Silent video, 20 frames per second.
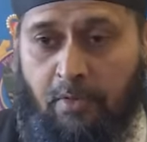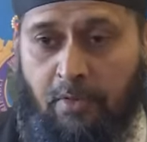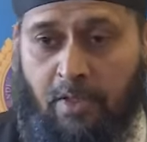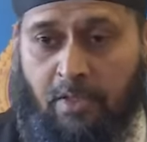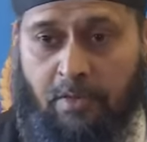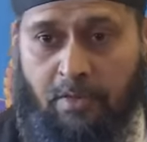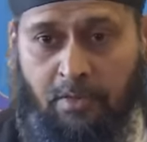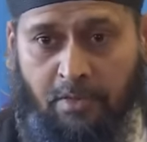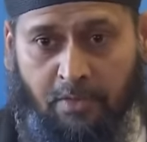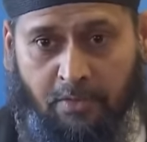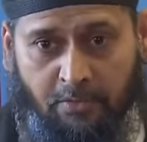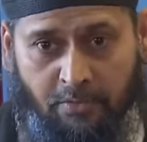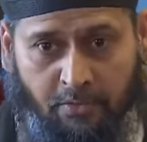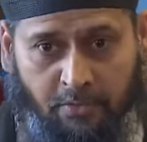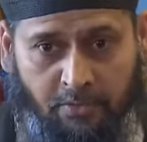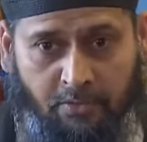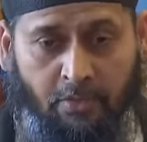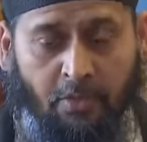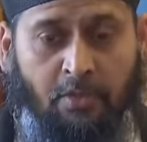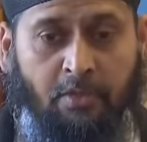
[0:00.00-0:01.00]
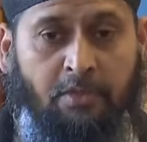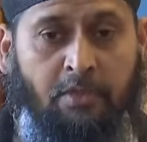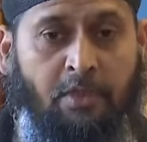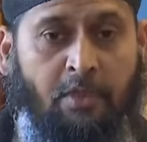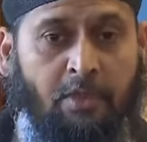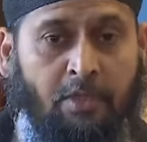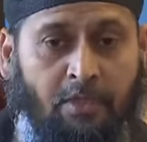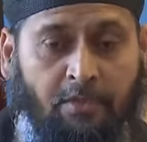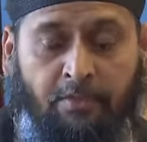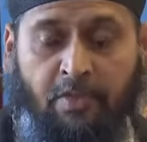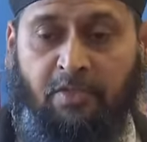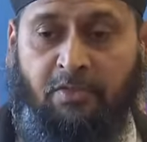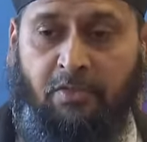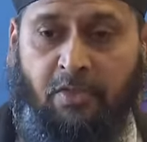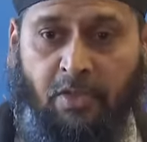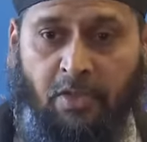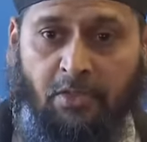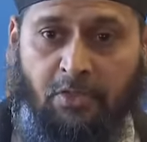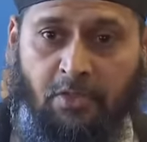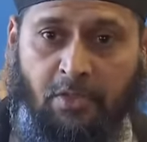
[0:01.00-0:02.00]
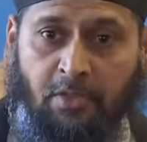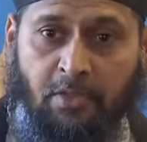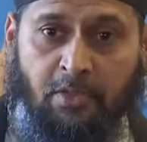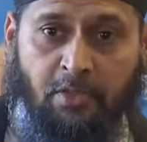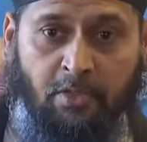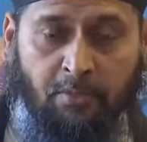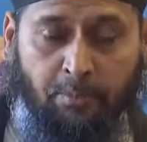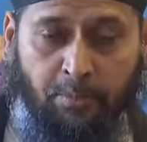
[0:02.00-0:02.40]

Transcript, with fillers: that this is under investigation and